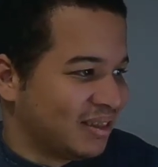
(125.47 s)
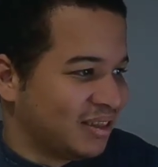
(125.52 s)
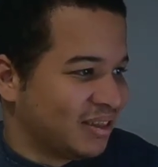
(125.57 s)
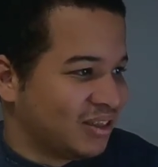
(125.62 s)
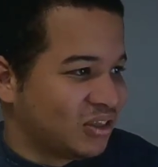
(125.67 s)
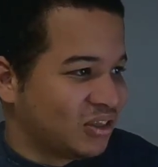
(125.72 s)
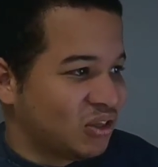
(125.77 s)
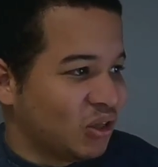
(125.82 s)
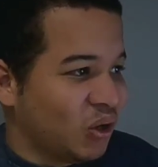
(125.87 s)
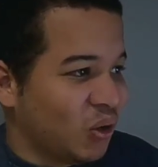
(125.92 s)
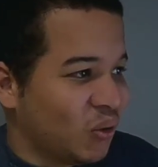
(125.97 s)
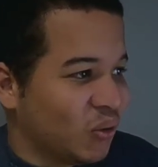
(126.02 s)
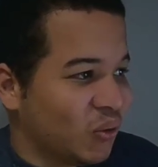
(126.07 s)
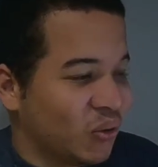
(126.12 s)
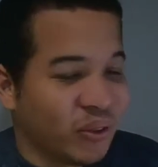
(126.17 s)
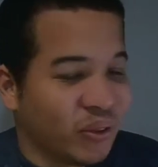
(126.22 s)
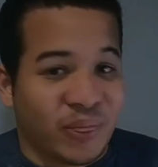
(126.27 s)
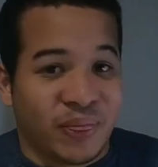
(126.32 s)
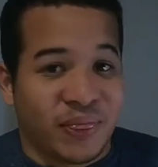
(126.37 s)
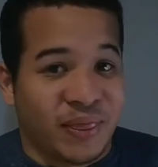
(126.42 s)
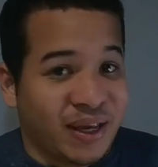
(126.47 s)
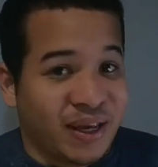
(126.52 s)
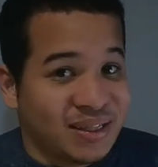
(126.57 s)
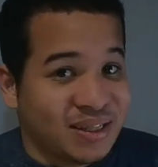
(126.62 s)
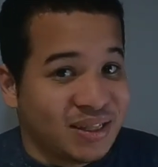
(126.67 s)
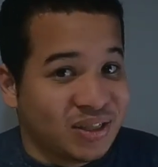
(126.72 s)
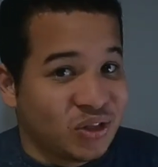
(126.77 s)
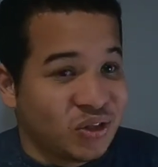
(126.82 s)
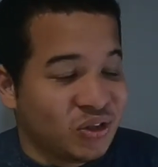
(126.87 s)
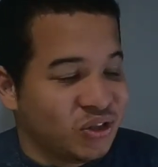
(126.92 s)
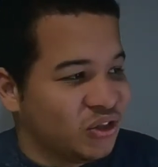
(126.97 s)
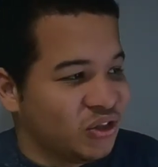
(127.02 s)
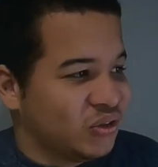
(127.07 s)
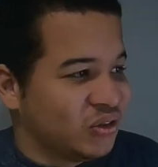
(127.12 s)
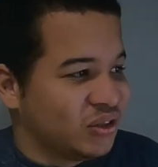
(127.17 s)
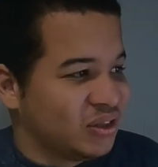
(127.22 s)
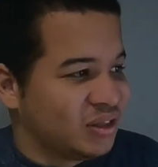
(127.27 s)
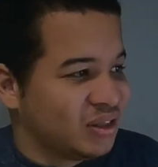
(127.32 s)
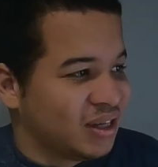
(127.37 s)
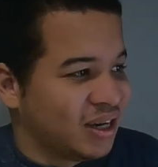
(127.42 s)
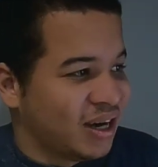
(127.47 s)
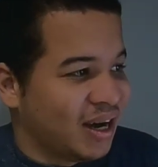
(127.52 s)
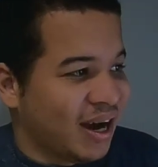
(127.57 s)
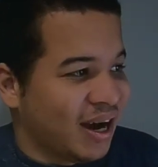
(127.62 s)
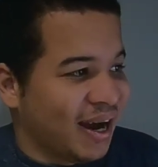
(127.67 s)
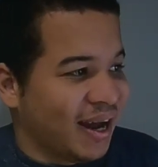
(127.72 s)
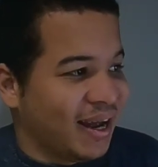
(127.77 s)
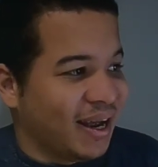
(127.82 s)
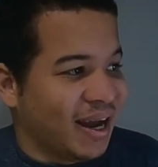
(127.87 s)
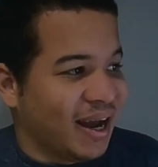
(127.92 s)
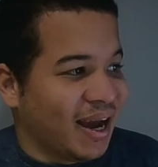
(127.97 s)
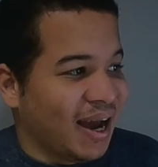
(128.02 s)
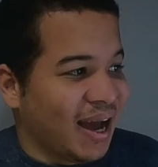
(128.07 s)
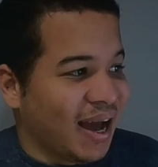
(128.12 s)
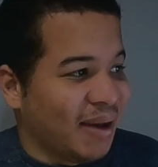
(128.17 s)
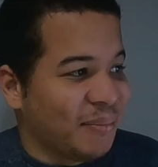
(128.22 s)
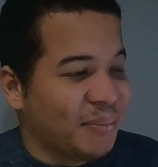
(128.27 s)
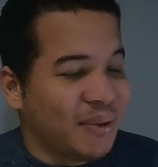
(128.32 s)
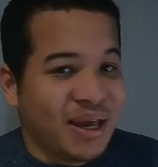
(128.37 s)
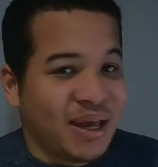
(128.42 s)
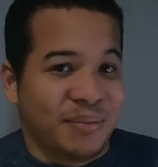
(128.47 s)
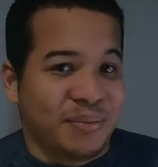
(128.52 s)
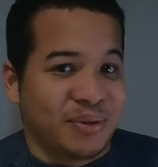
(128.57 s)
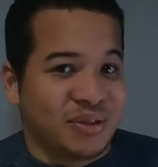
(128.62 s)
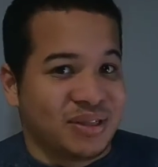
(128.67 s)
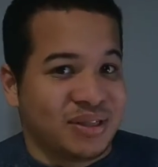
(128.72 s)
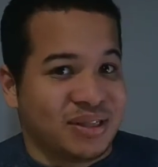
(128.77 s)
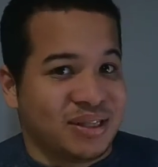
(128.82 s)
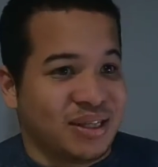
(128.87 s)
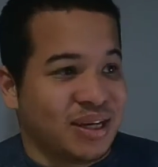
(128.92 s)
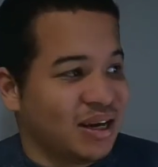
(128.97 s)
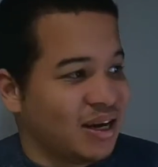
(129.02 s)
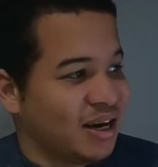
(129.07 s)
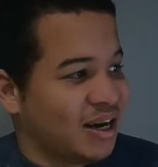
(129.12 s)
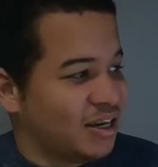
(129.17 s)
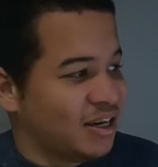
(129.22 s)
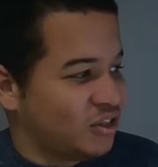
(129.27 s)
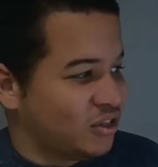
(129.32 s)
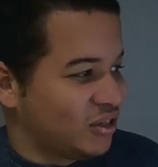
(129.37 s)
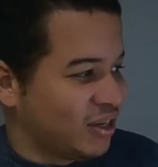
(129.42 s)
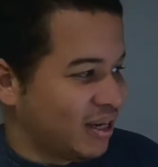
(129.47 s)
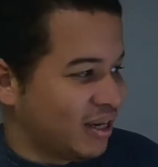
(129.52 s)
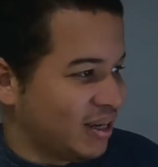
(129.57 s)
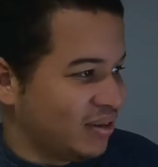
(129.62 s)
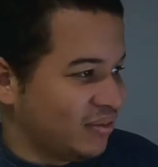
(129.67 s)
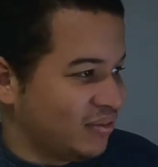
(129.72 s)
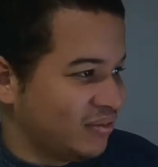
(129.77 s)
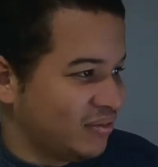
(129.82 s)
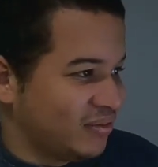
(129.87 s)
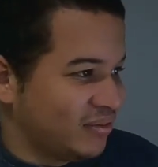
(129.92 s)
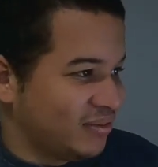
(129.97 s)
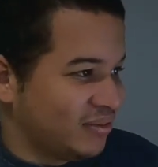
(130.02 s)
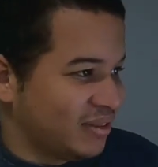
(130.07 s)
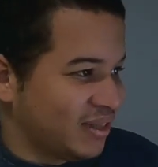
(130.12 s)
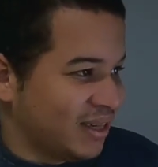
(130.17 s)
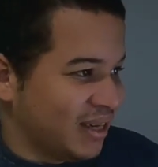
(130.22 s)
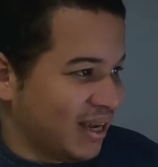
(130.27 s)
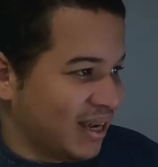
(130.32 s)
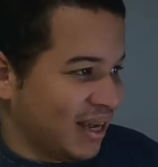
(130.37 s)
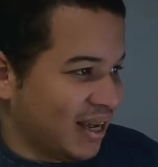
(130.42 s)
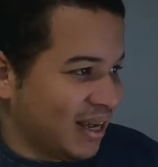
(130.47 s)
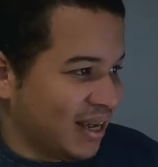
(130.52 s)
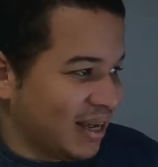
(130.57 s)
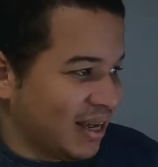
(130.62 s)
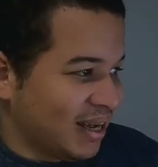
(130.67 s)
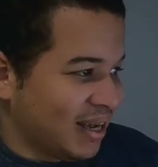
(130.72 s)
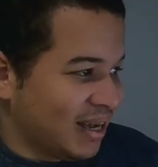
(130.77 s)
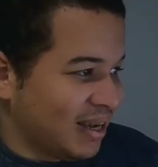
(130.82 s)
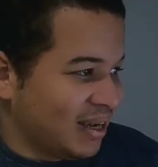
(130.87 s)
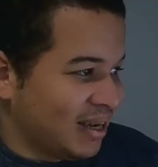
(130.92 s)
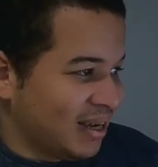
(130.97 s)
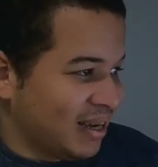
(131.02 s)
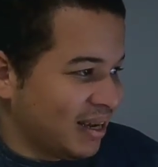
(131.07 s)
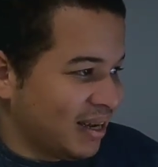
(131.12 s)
so this is good news. I am able to see a hard drive. The